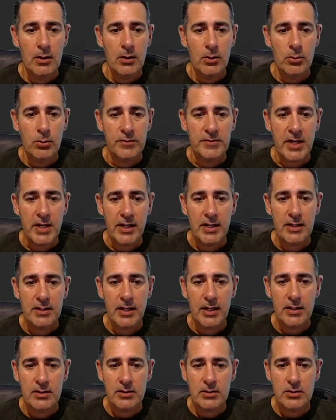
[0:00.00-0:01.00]
We've taken
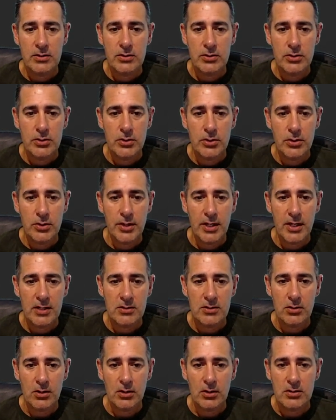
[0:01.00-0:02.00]
that
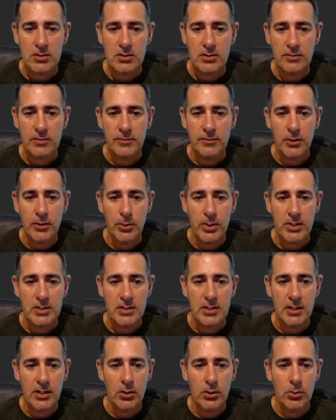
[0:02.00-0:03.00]
$2,000 of
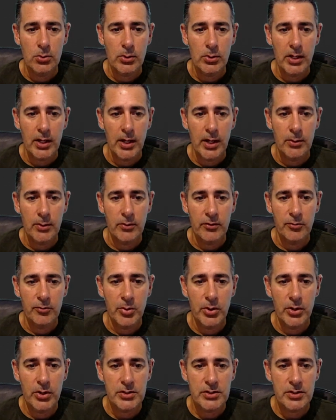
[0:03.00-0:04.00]
USDL and we've
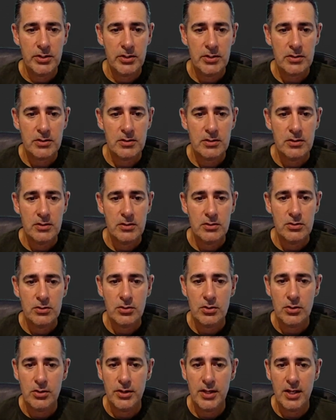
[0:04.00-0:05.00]
purchased
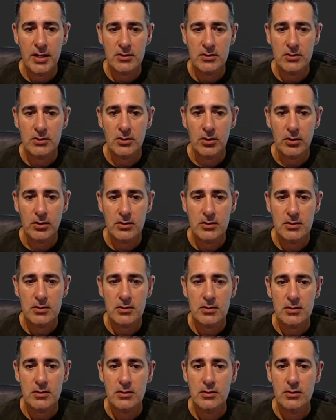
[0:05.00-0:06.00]

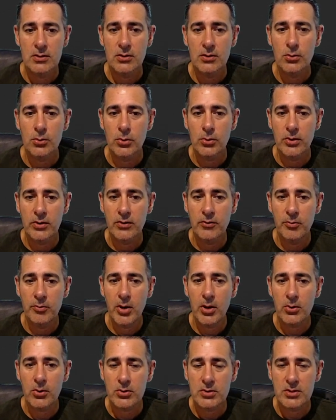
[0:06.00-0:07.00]
$2,000 worth of
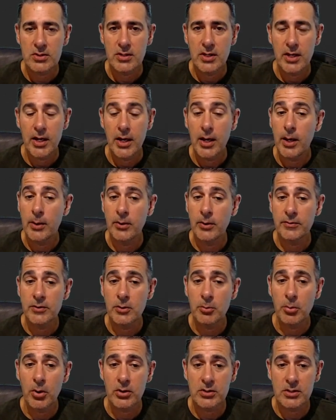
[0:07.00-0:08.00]
Pulse and we've
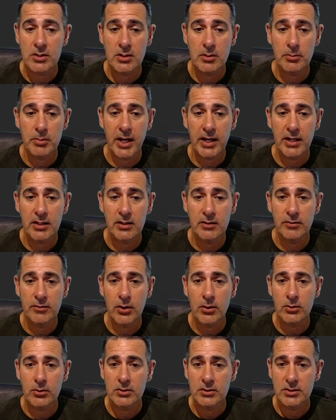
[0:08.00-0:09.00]
deposited it back in the
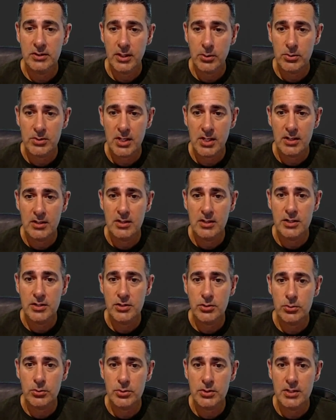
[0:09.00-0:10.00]
vault. So that was that
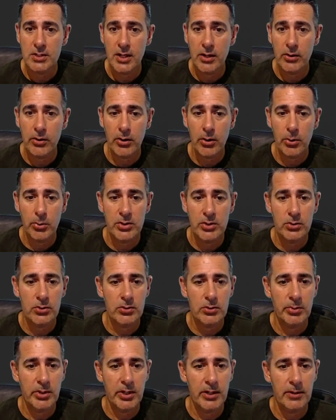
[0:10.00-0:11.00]
initial scenario we talked
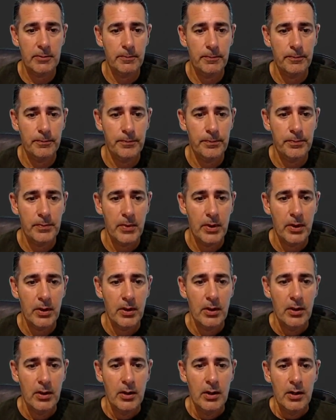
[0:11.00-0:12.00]
about.
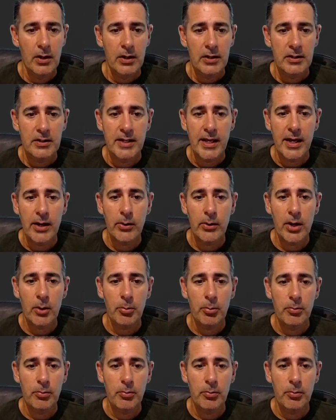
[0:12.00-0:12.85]
Now our